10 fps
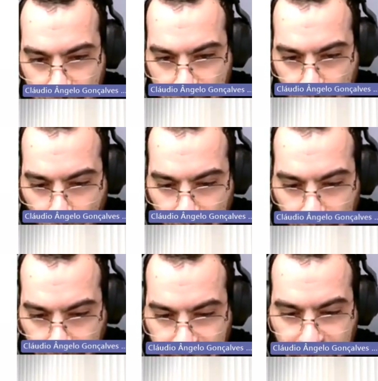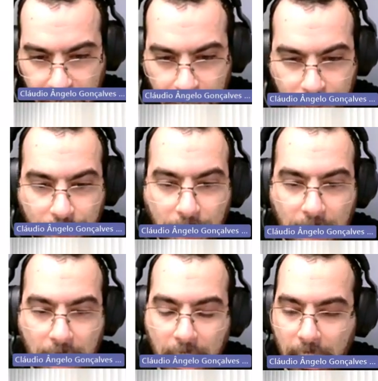they're just one on top of the other.
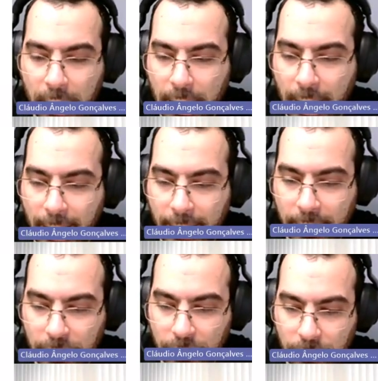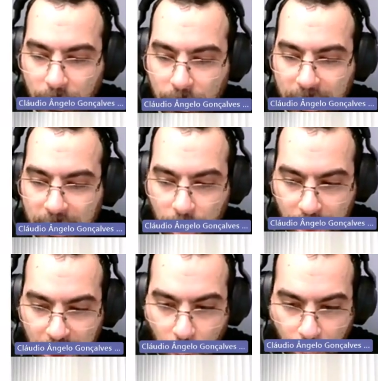And
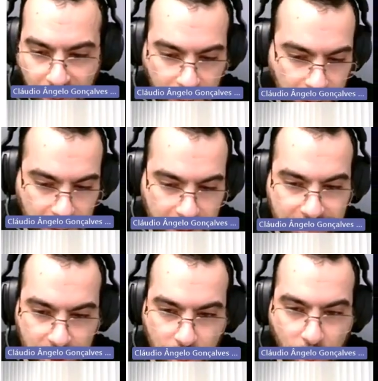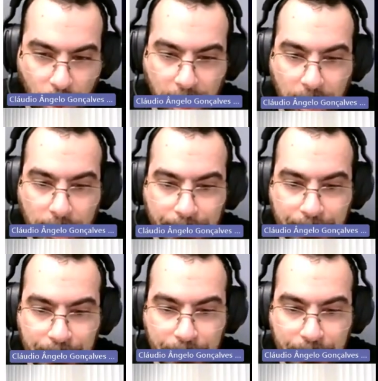here we open the lid after a while.